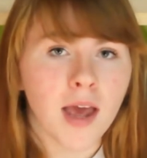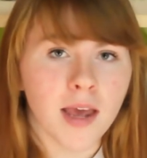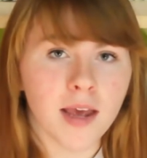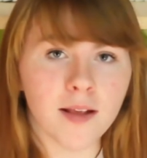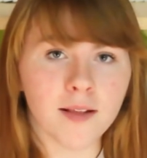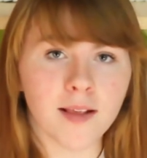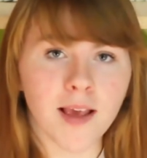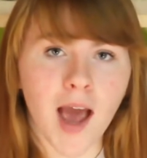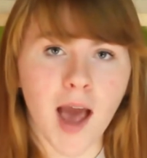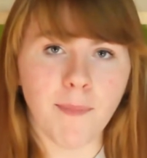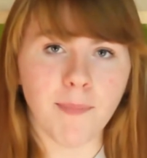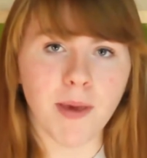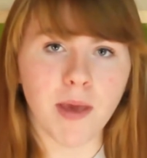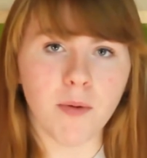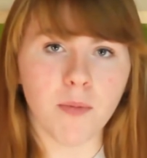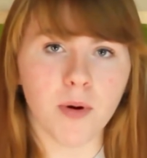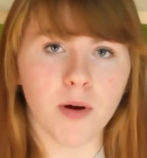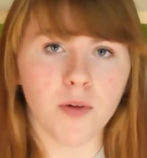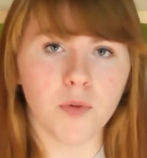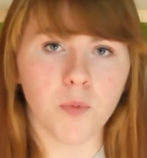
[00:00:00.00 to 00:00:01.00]
His
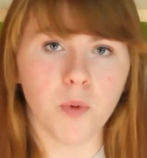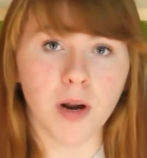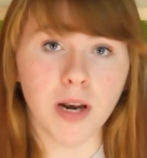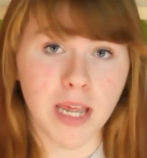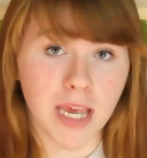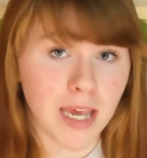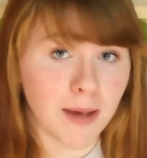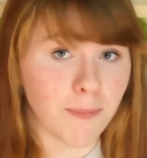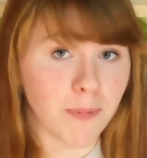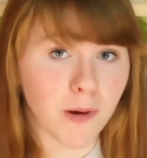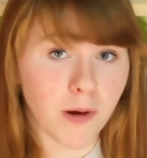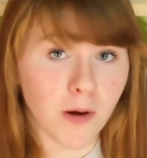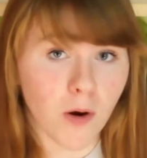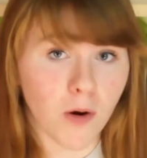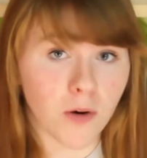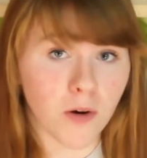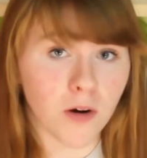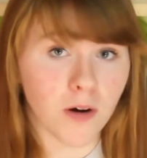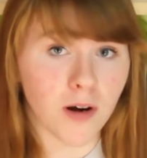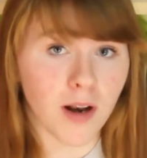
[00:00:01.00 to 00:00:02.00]
copy was one he
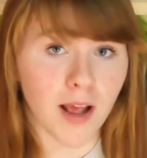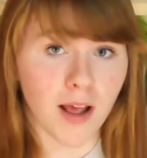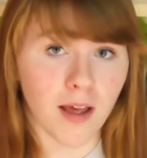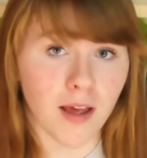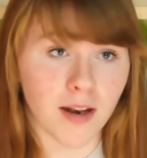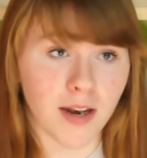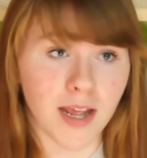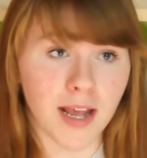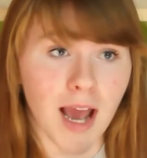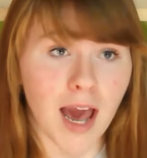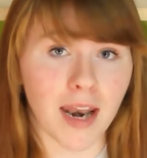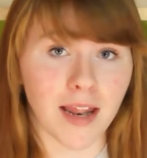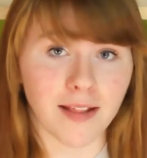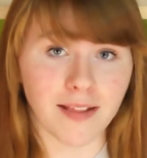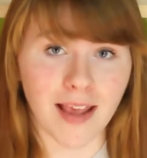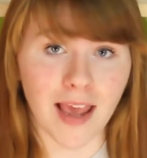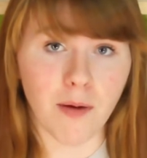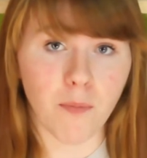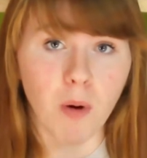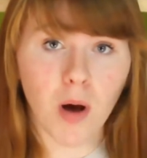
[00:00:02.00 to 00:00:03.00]
pre-ordered and he got it
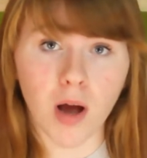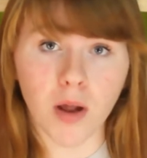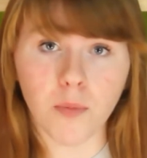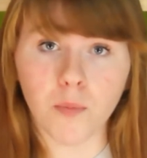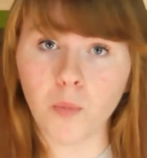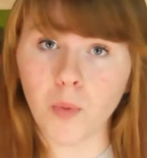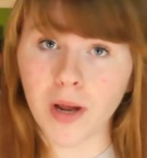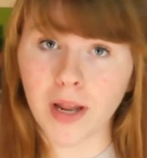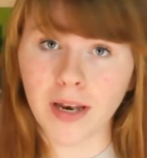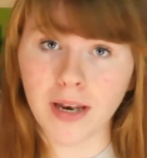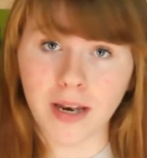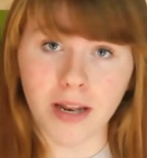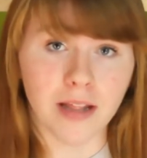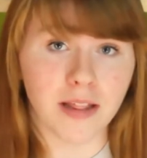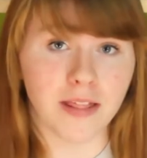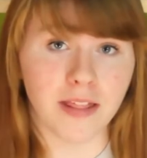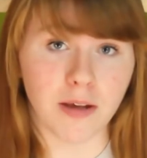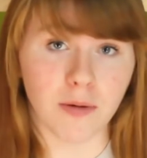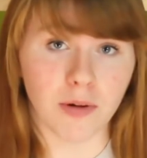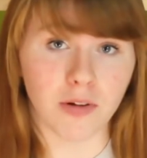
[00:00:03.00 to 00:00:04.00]
day one when
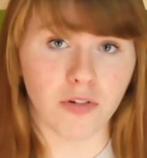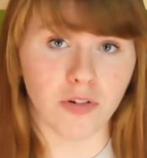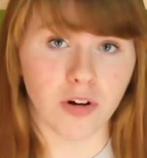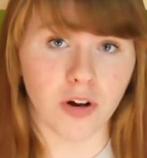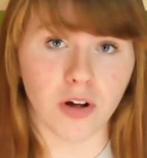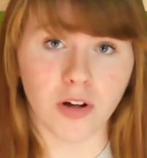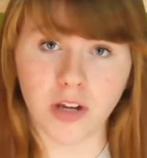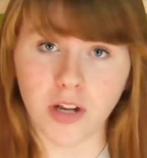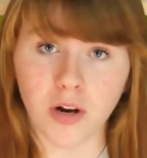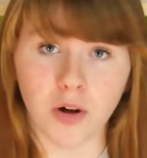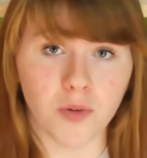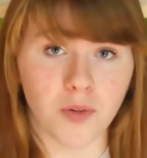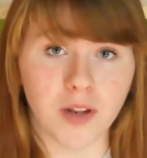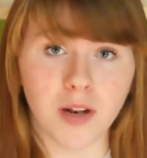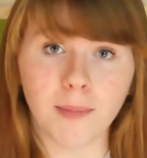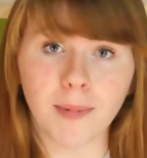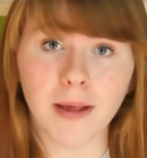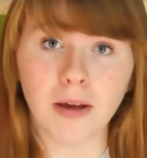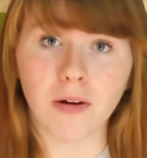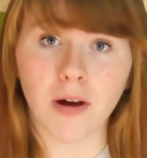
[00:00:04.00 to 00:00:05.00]
the original,
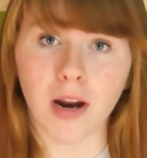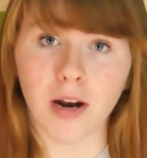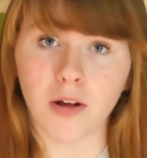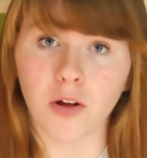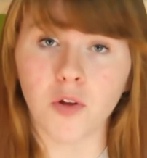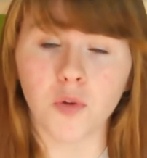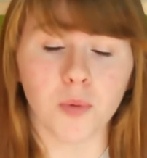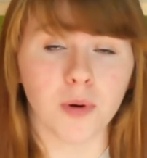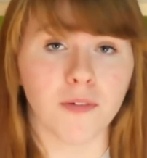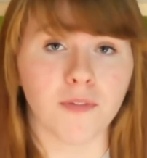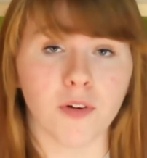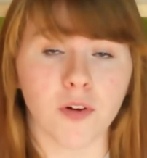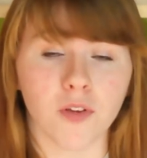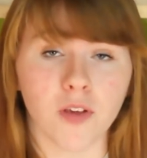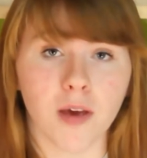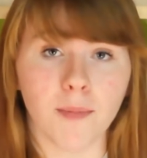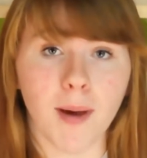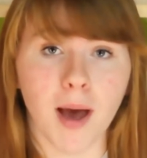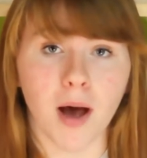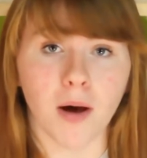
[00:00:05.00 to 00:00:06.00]
Xenoblade Chronicles when it first
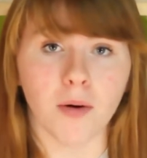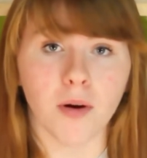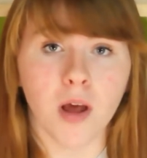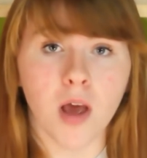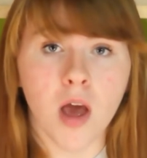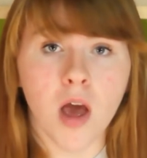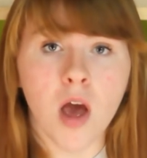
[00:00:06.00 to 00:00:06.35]
came out.